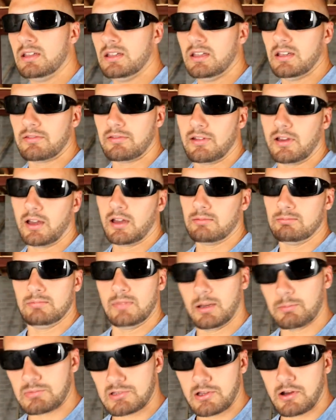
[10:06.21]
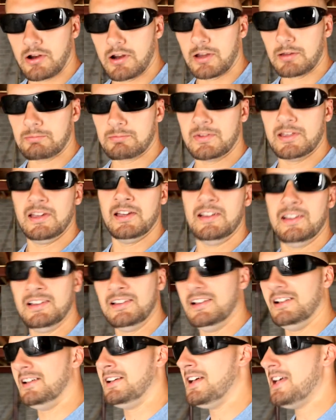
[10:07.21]
If not, I'm sorry.
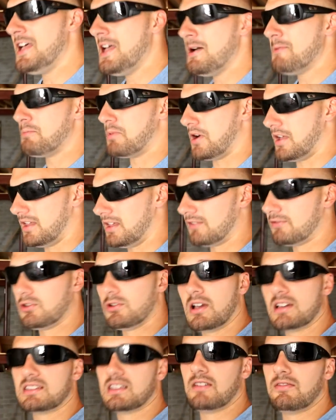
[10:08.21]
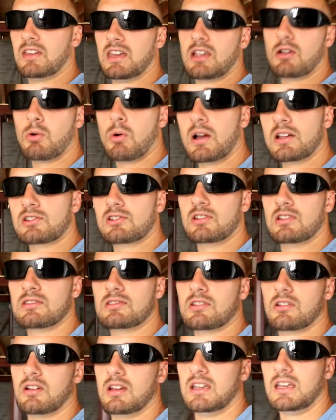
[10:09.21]
But if you guys have any questions
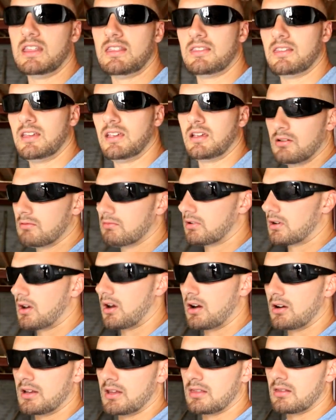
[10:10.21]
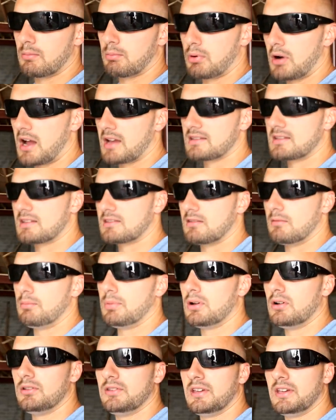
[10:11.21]
or anything regarding the process of
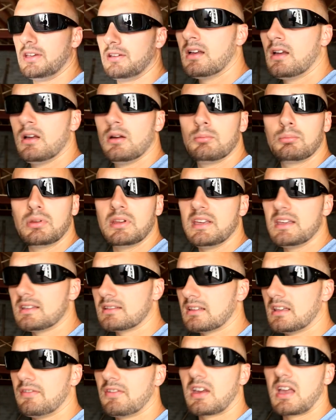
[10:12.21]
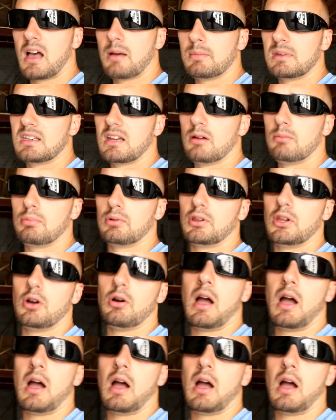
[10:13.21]
building, please leave a comment down below.